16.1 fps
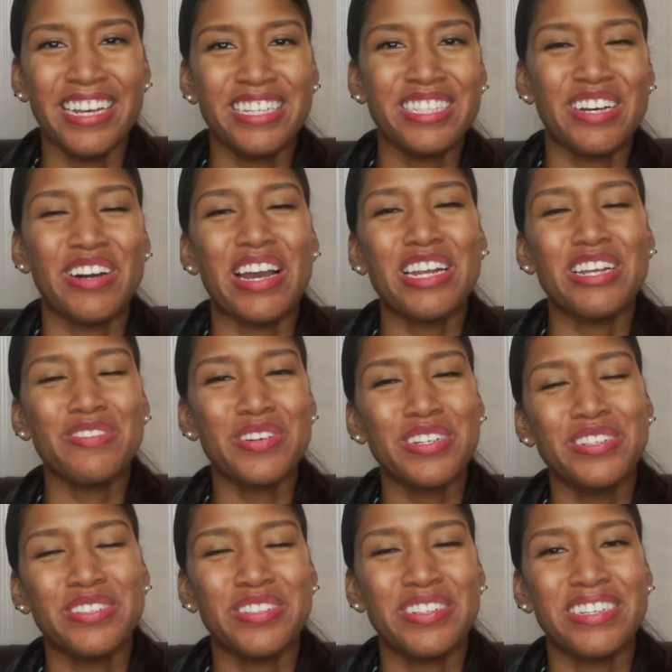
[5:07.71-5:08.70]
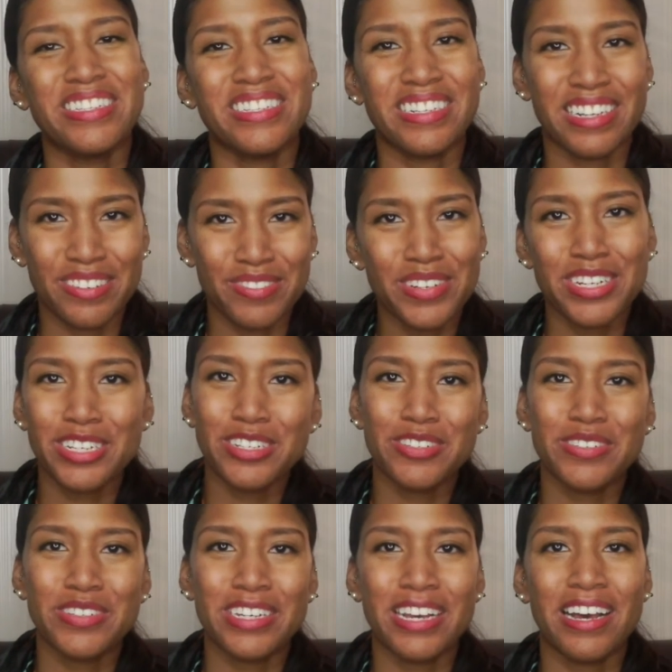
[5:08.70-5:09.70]
So anyone who is living in
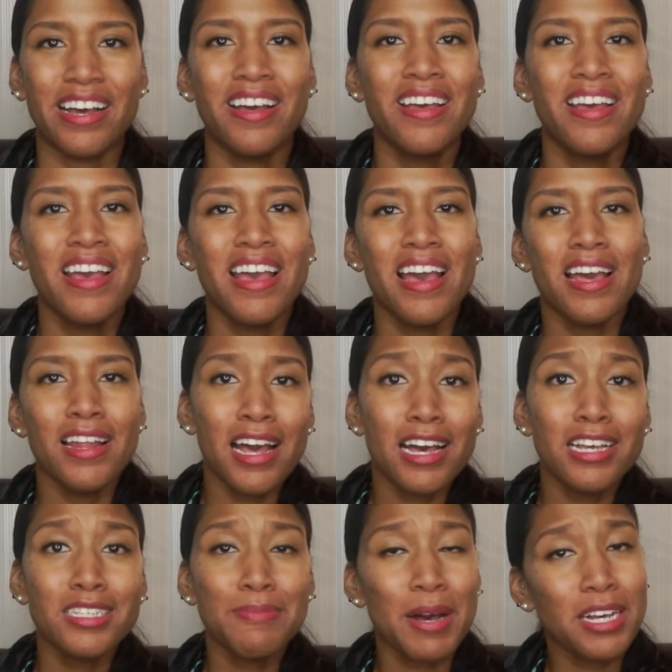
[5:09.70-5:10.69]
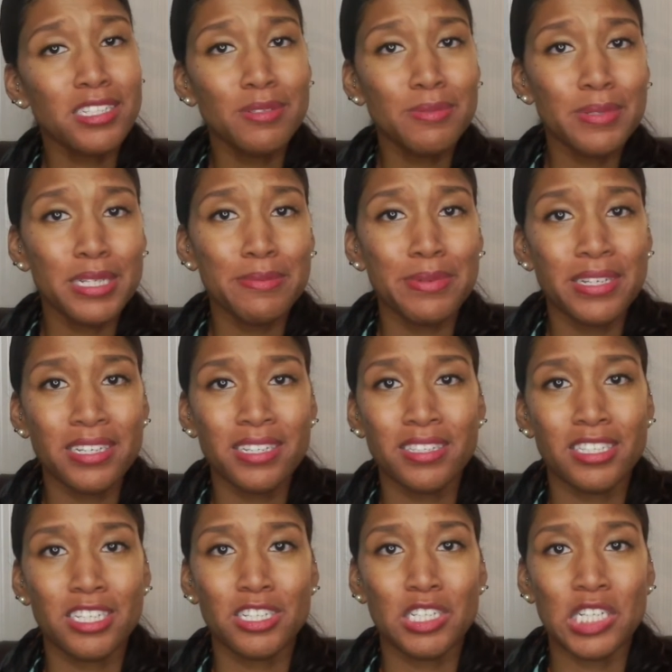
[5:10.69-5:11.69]
Korea and has possibly been
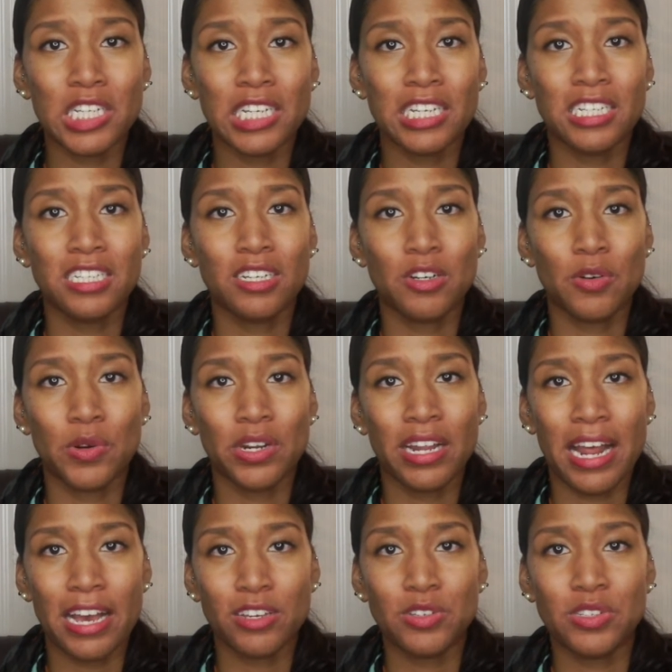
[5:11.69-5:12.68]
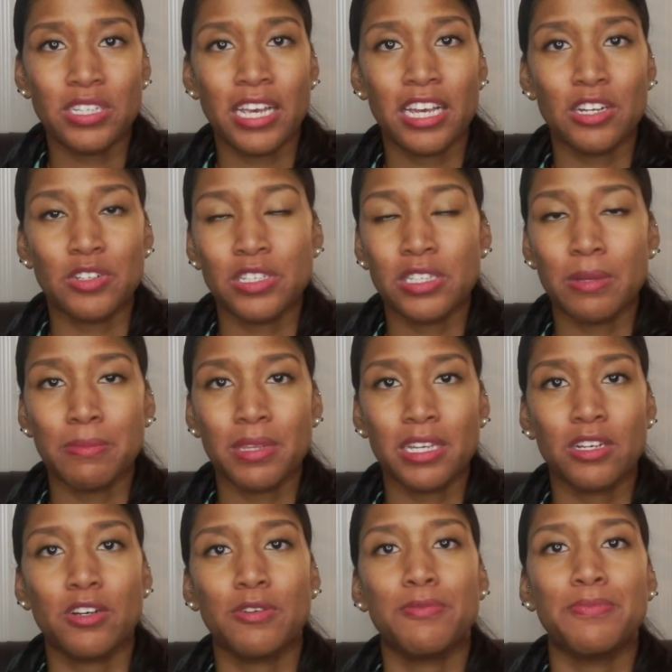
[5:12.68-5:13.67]
considering going on Accutane or
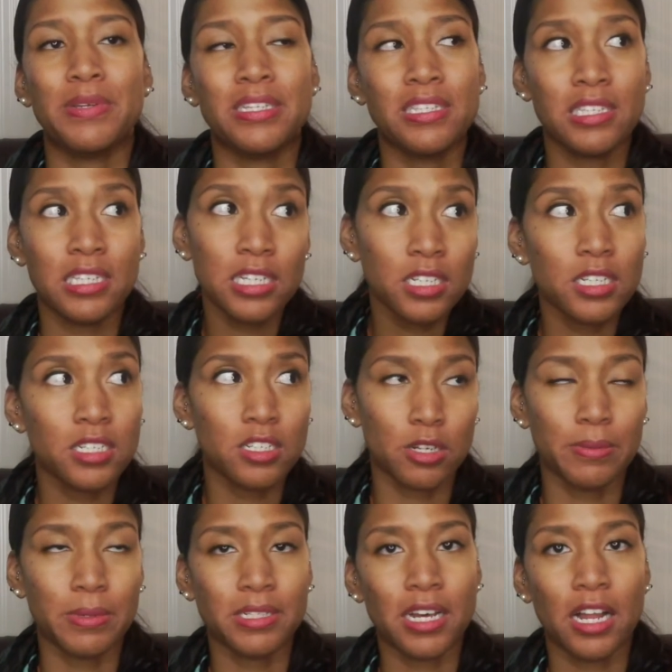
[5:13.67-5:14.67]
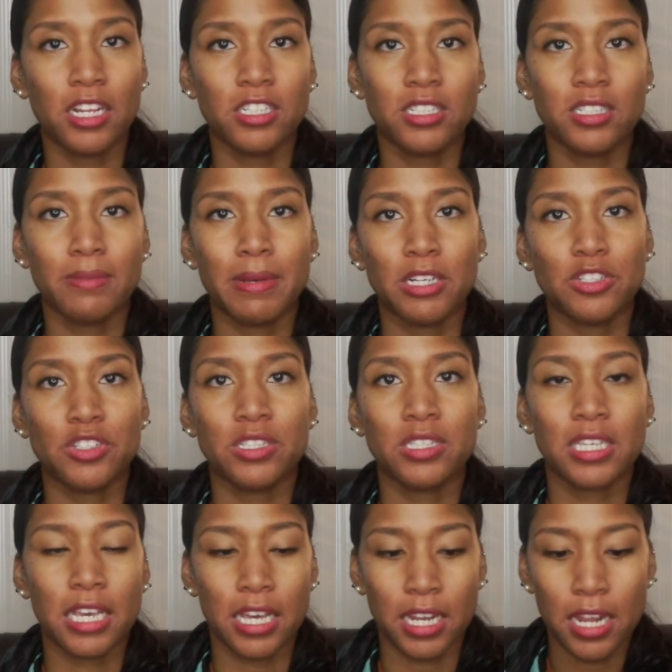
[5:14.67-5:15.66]
something, or been seeing a dermatologist about your
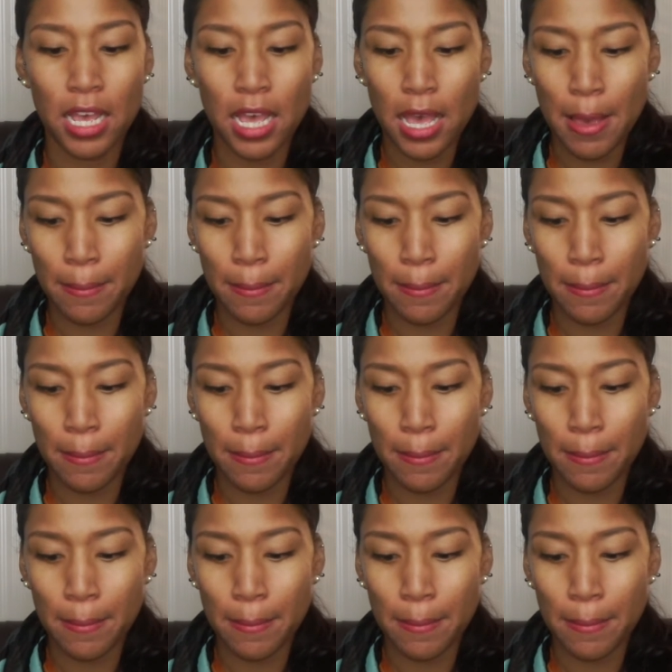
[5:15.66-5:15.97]
skin,